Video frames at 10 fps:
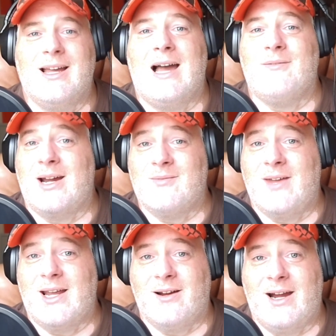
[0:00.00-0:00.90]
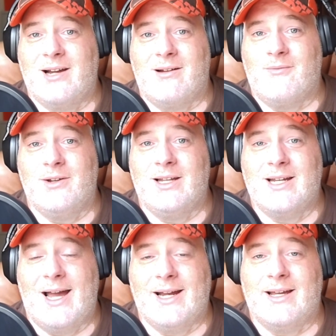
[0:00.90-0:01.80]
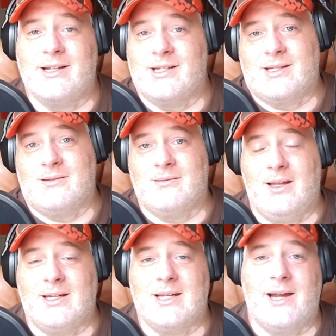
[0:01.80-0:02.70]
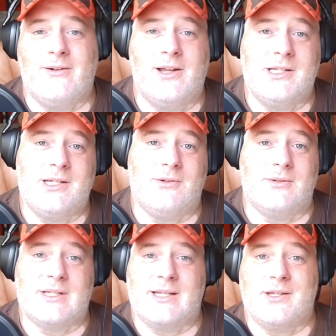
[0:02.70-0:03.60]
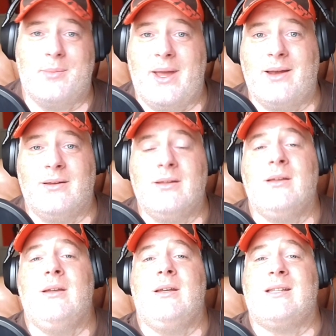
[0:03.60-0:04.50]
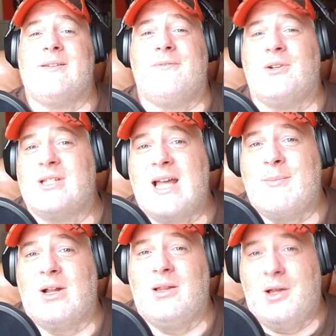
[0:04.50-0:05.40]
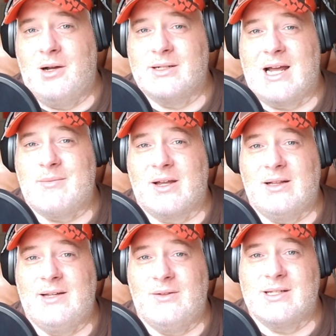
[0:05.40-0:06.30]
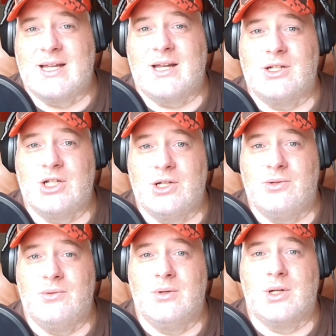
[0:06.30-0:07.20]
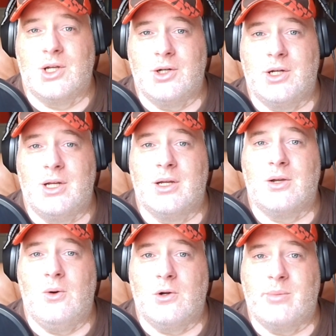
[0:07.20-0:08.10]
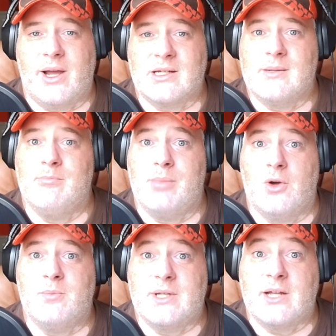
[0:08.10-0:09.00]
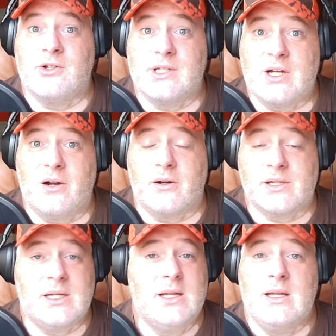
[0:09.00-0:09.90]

I'm not a Baker hater. I'm really not. I just like Tyrod too. Is that so bad? This is the first time in a long time that Cleveland's had two good quarterbacks, both potential starters.